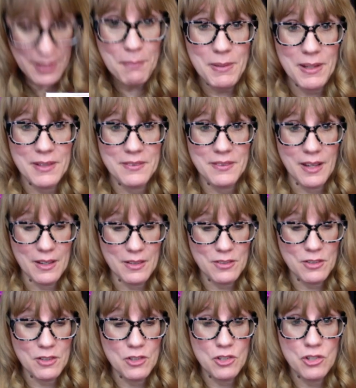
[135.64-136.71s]

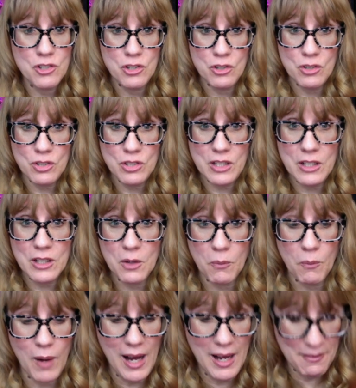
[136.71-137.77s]
hibiscus, juicy
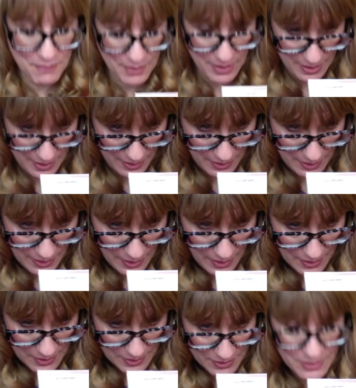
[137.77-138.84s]
guava,
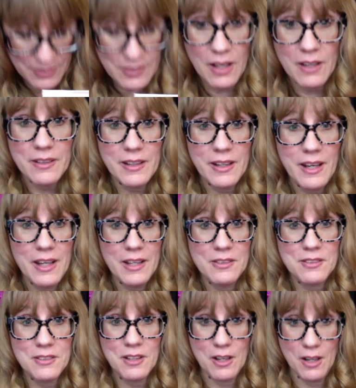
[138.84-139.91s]
sun
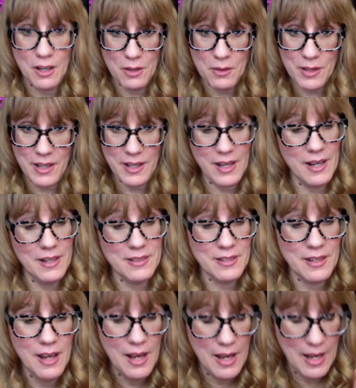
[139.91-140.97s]
kissed coconut.
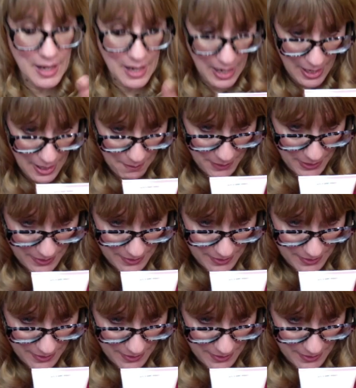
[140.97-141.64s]
Um, it